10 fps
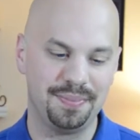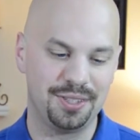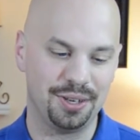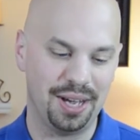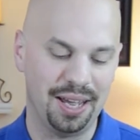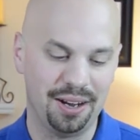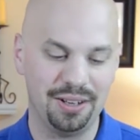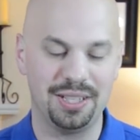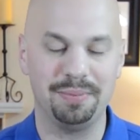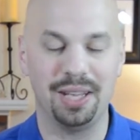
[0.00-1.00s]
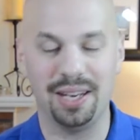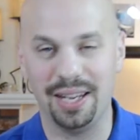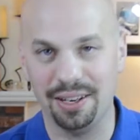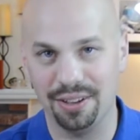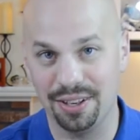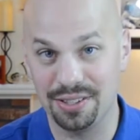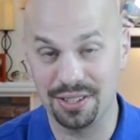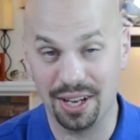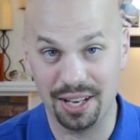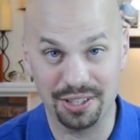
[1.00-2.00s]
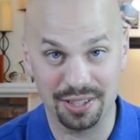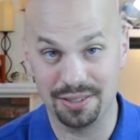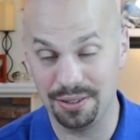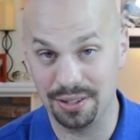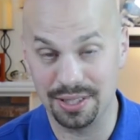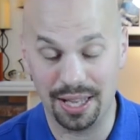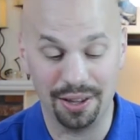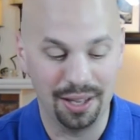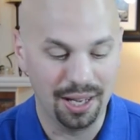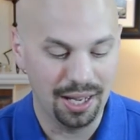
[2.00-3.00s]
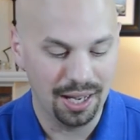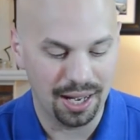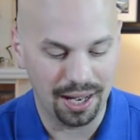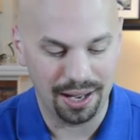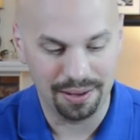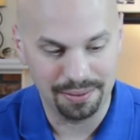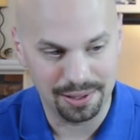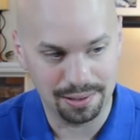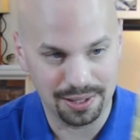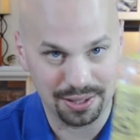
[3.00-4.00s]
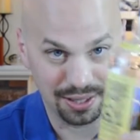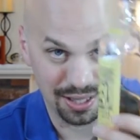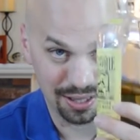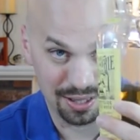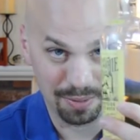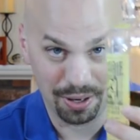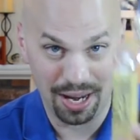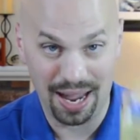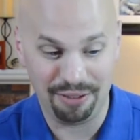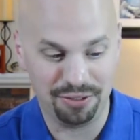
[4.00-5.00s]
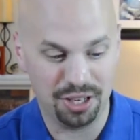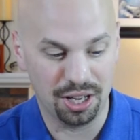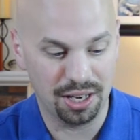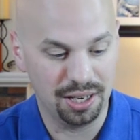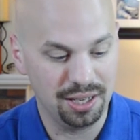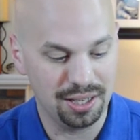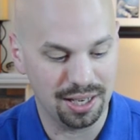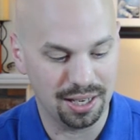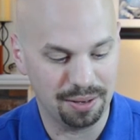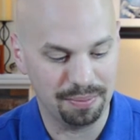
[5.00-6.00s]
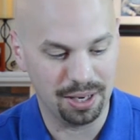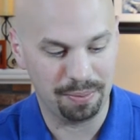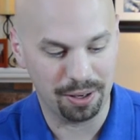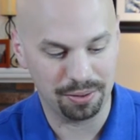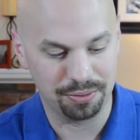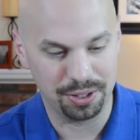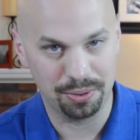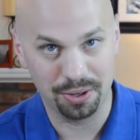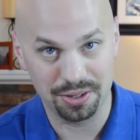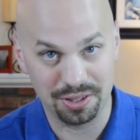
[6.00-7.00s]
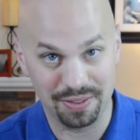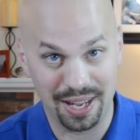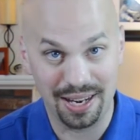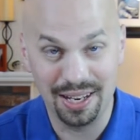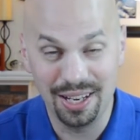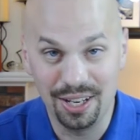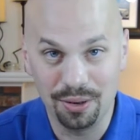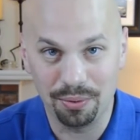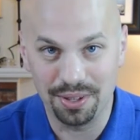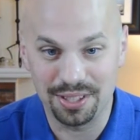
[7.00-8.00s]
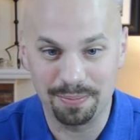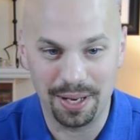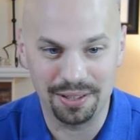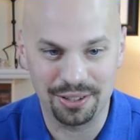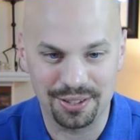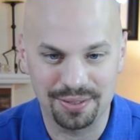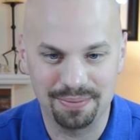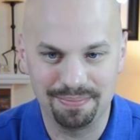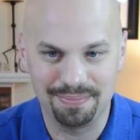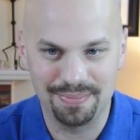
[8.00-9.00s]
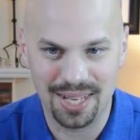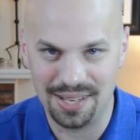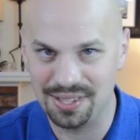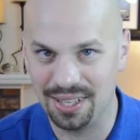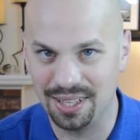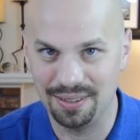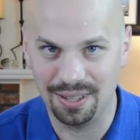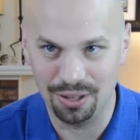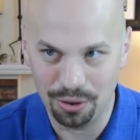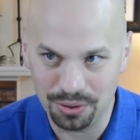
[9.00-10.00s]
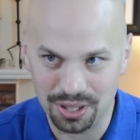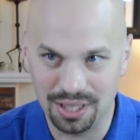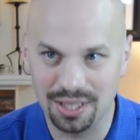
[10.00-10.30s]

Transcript: So I had a hard time getting a handle on the scotch, as you can tell. Uh, you know, as you can tell, it's about half done, um, and about three quarters of that was spent just tasting it and nosing